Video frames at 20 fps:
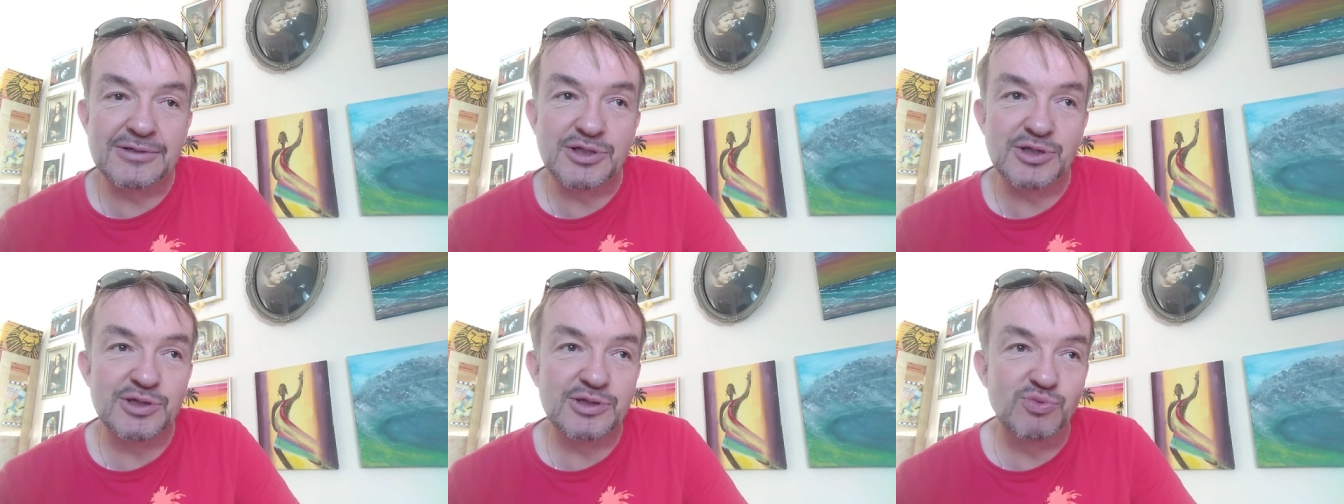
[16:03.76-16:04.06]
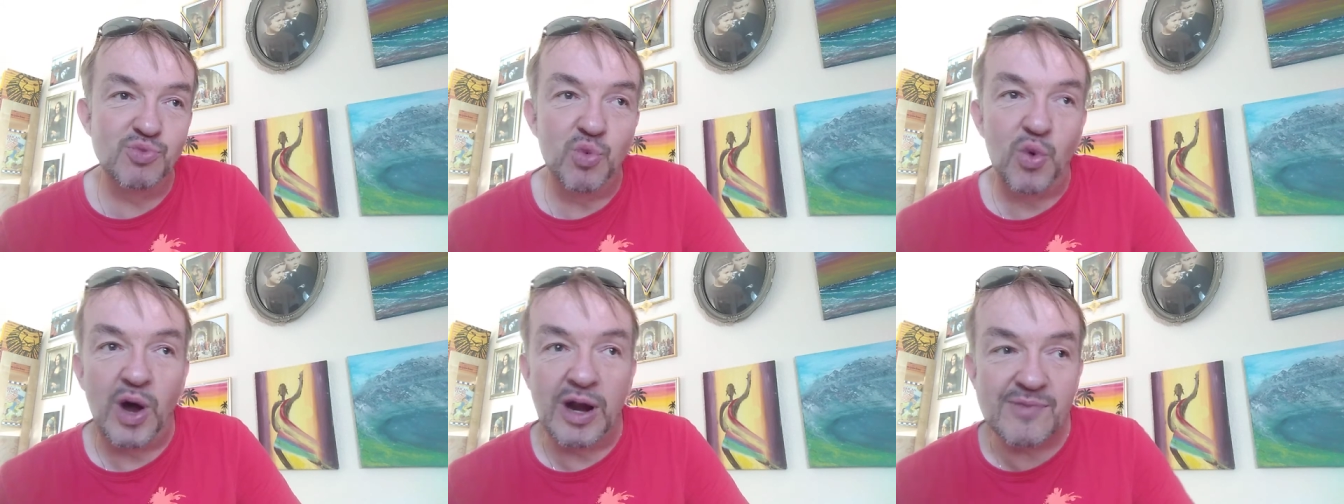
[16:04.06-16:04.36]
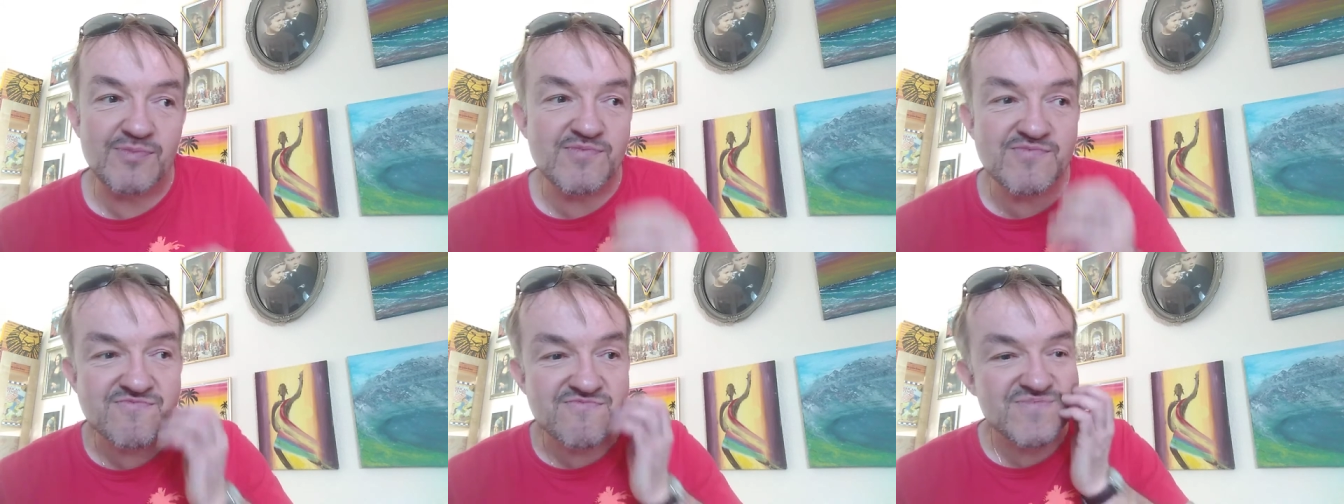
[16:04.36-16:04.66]
to
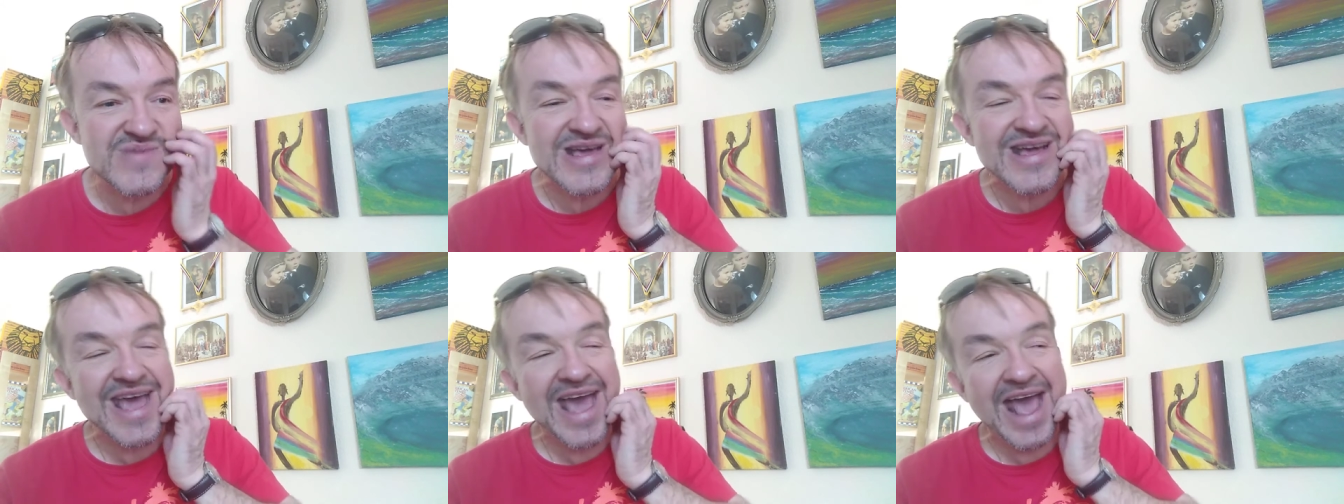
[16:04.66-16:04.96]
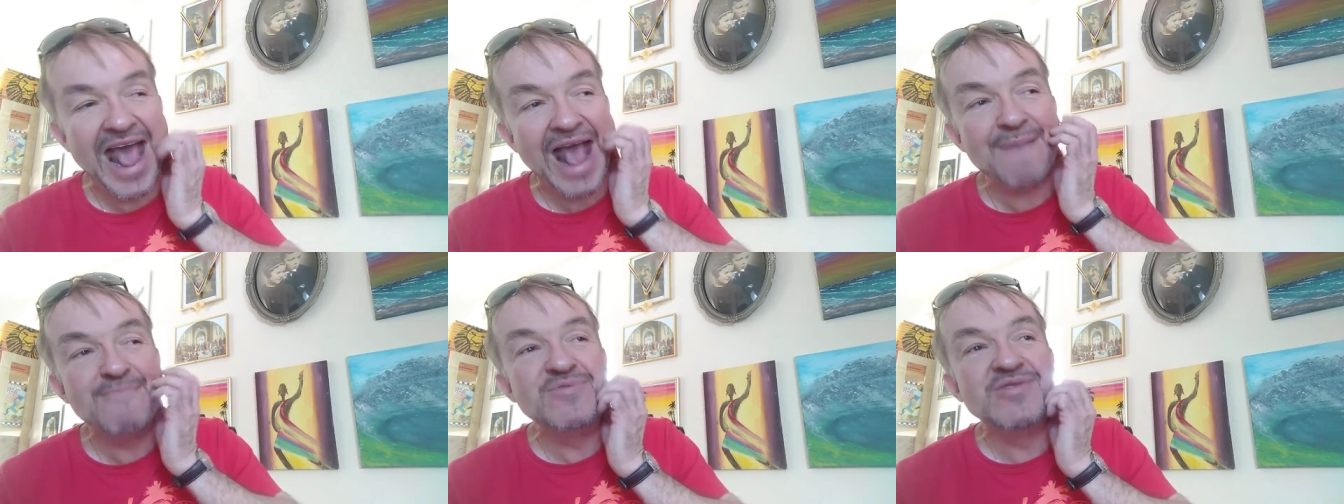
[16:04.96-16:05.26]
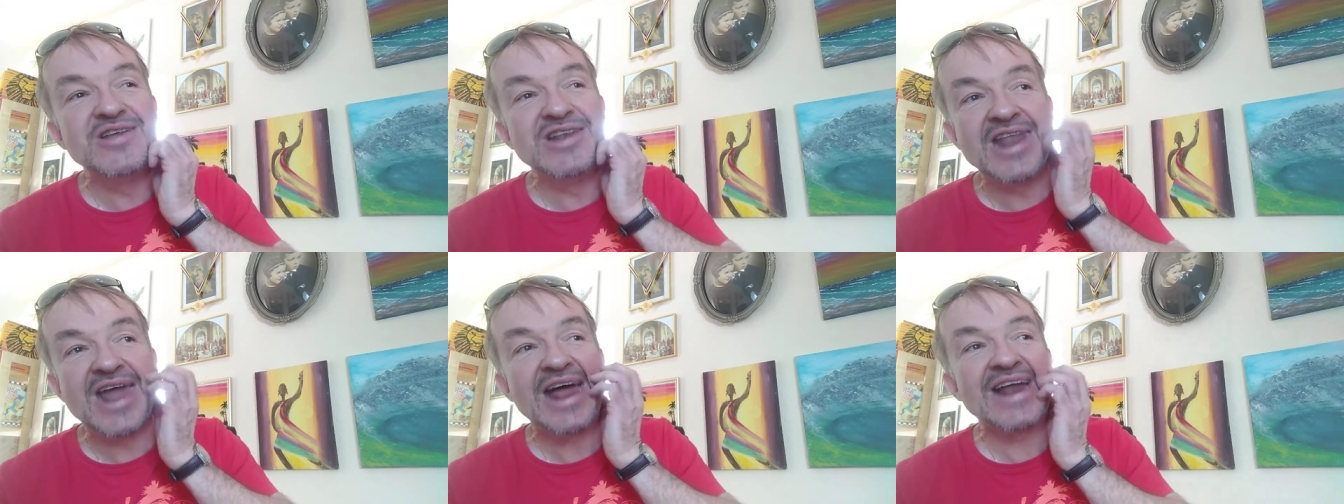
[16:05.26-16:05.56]
what became
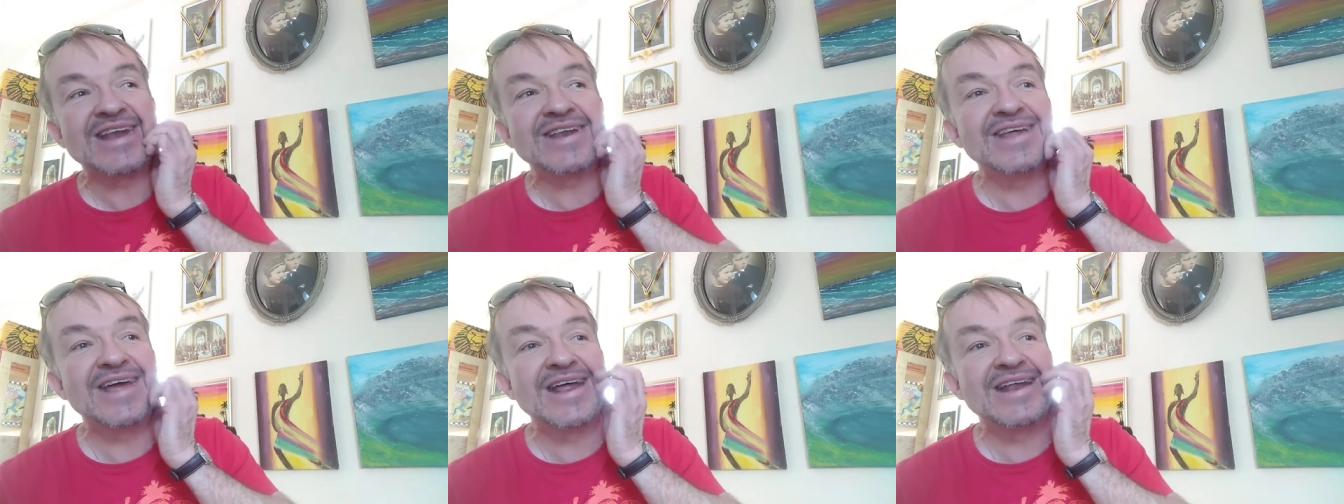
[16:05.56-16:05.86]
the net,